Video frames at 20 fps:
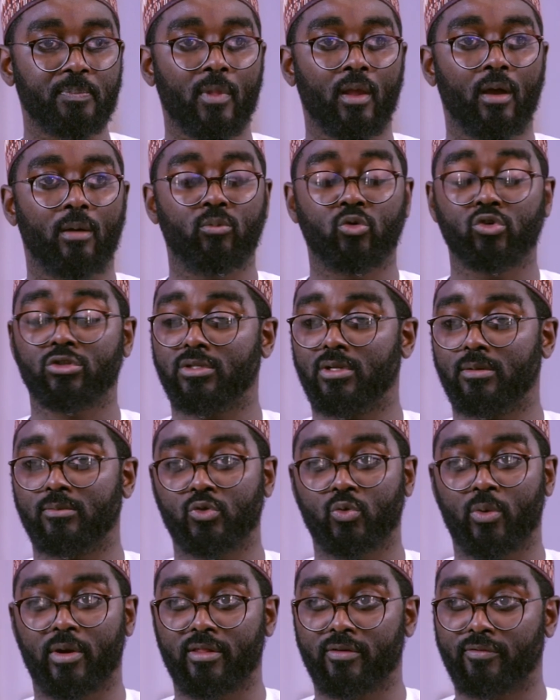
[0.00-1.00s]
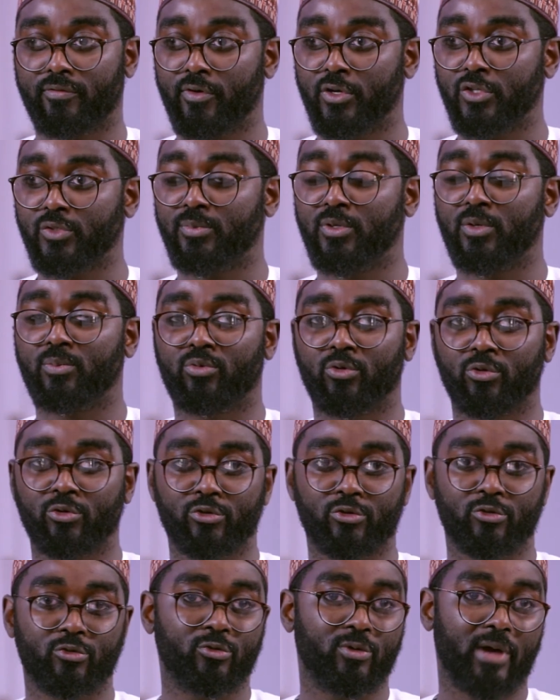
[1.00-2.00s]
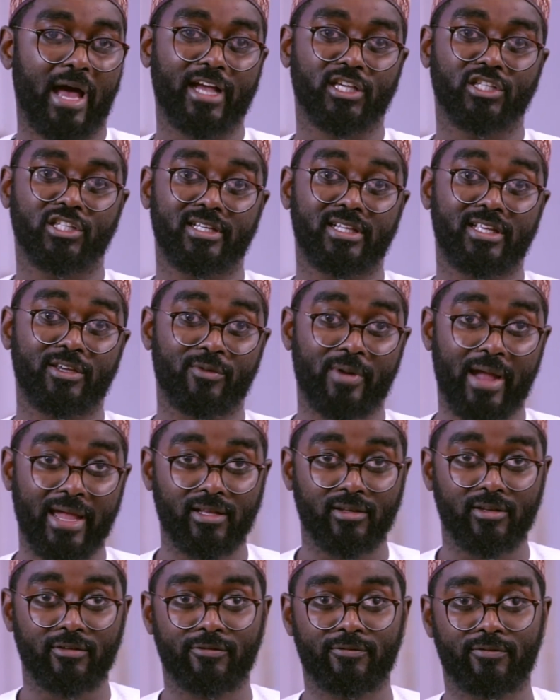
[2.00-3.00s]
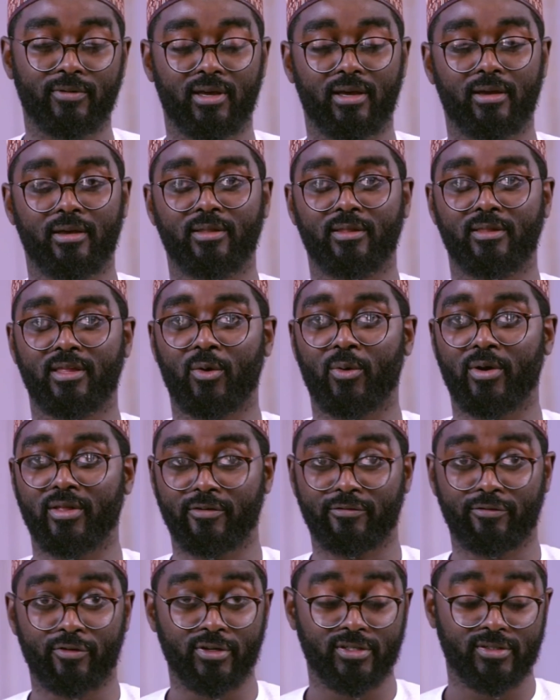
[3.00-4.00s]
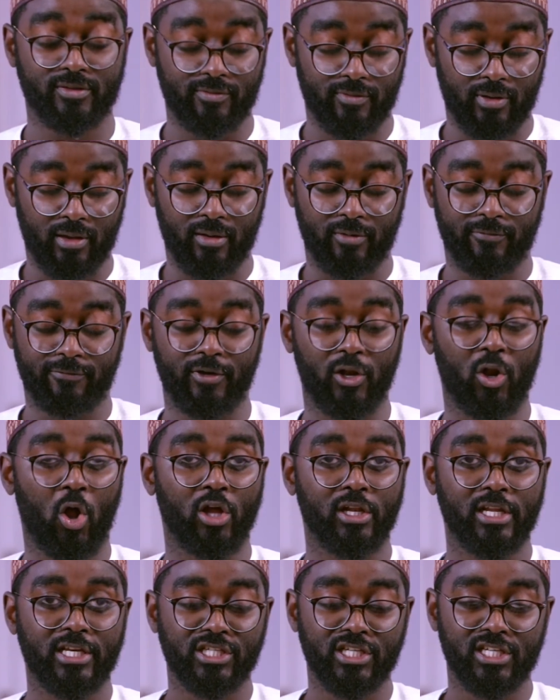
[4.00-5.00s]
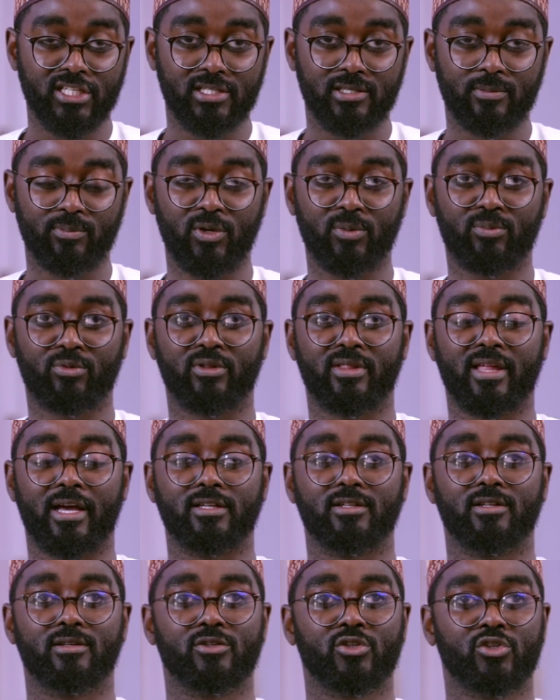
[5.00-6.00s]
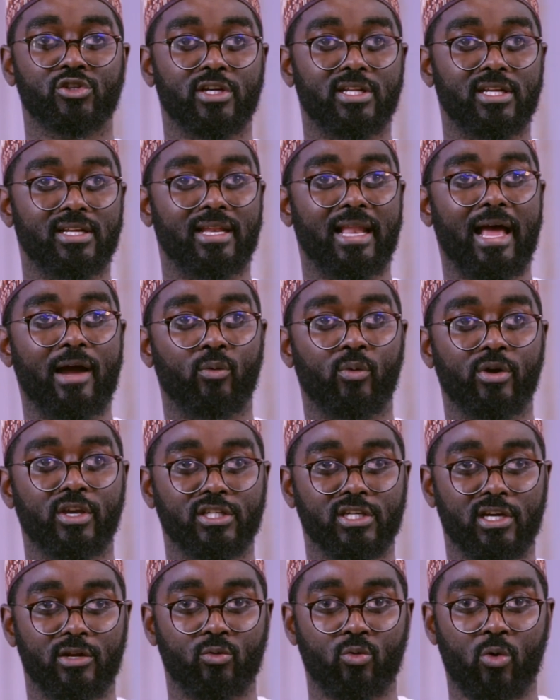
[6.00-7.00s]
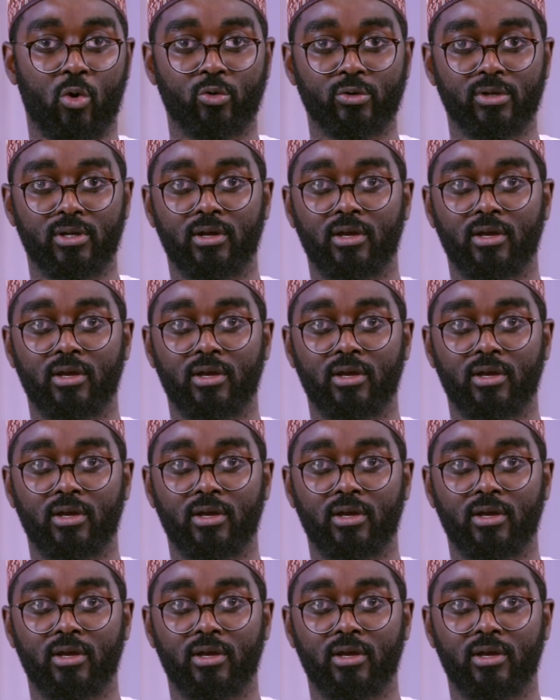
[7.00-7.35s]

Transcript: Muslims were the first people to actually write, they were the first philologists, people that studied language and wrote